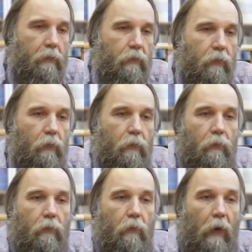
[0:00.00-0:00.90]

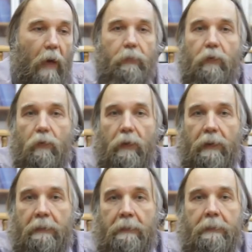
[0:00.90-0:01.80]
to up to
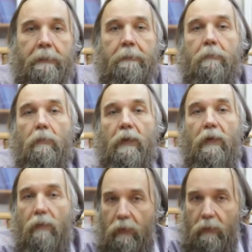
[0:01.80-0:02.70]
the
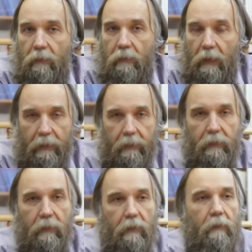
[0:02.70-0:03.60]
individual
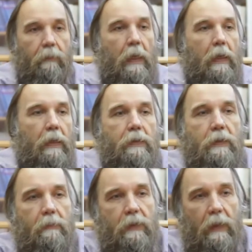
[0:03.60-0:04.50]
identity. It
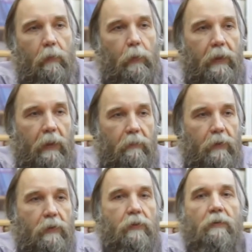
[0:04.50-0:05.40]
seems that we have
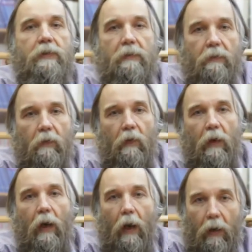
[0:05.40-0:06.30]
exhausted
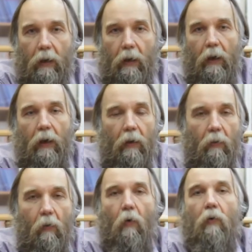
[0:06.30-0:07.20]

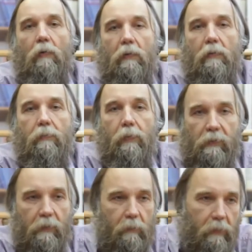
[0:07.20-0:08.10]
all
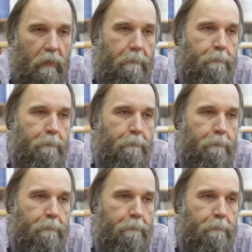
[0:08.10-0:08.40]
possible